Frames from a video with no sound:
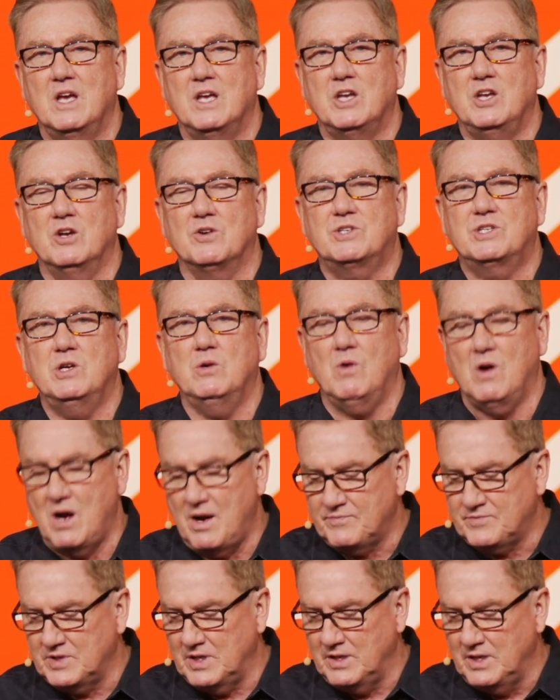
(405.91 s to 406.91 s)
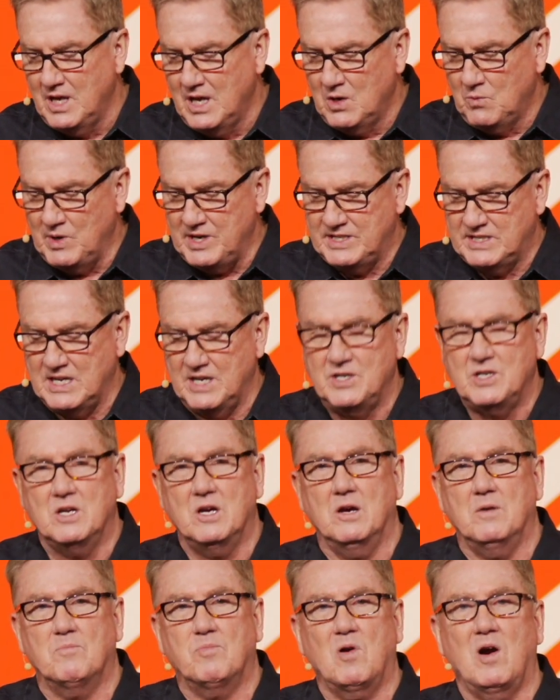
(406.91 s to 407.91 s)
You know, too often we tend
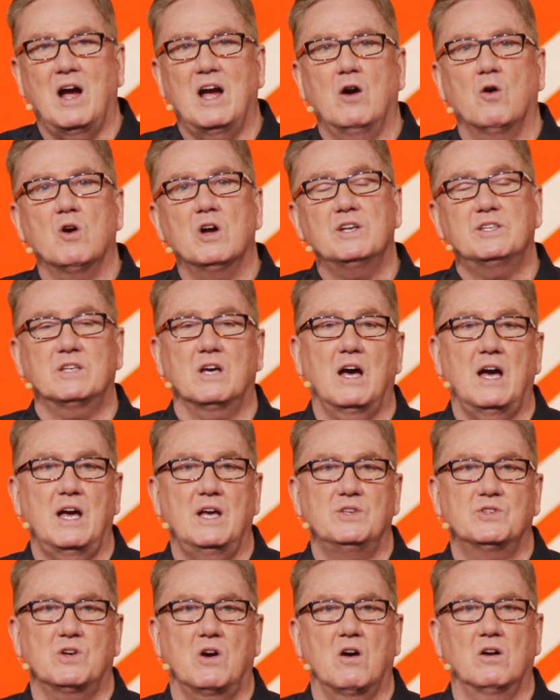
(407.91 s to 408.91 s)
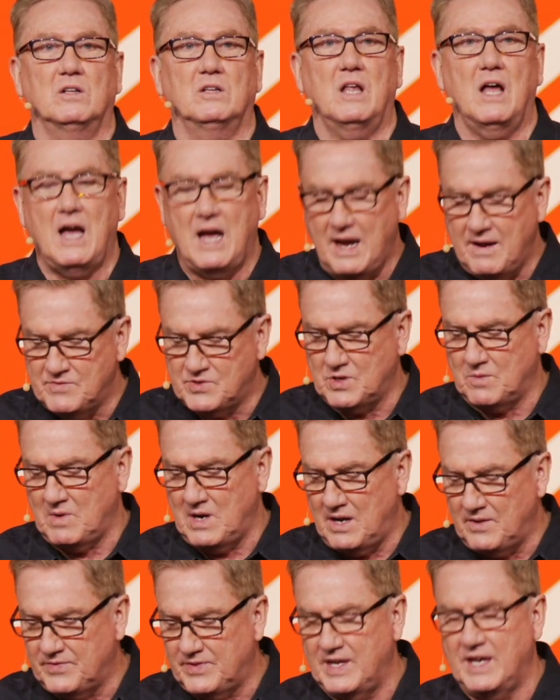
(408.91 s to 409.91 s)
to prioritize our lives
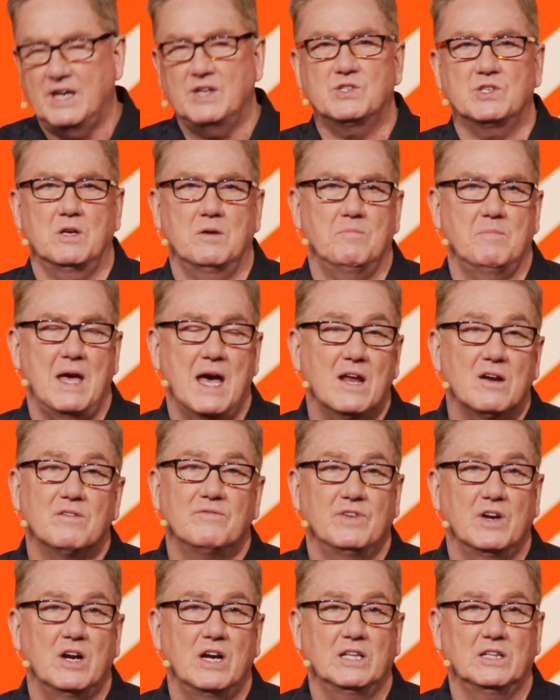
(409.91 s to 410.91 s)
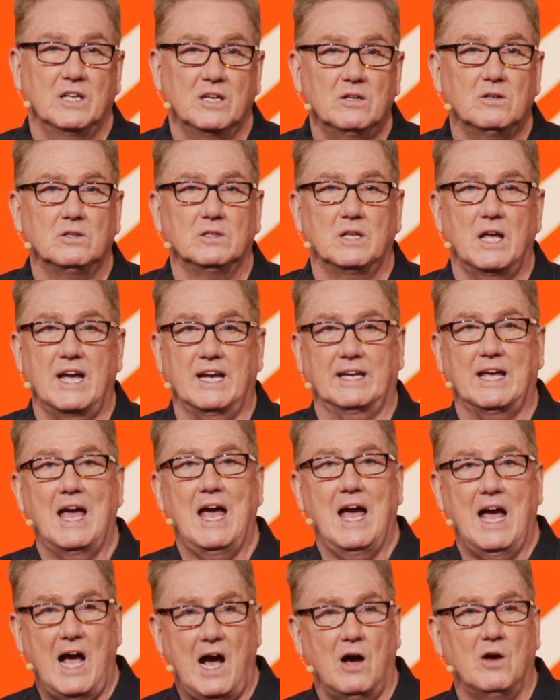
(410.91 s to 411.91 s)
around things that matter very little,
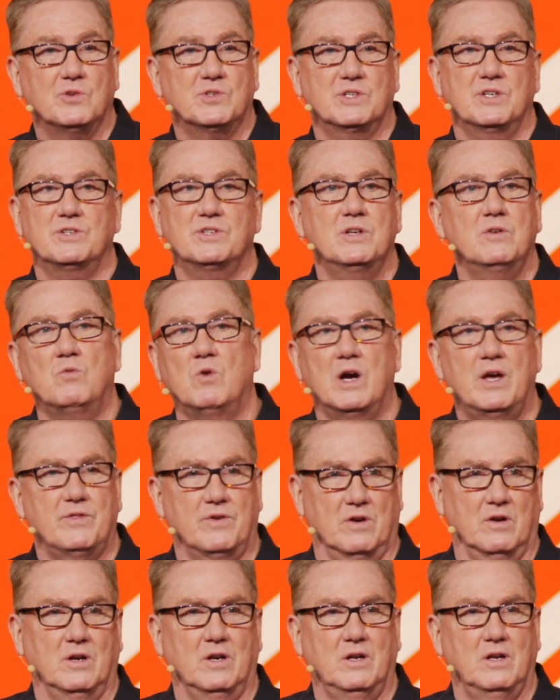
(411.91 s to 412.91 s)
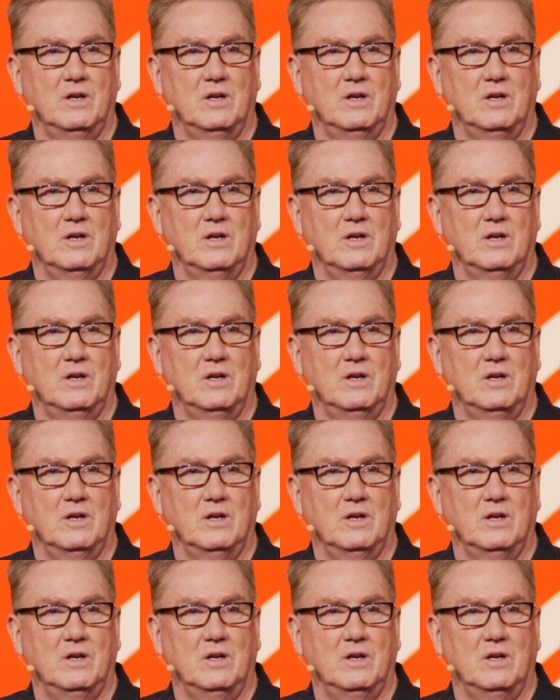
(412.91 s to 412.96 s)
like houses and weather.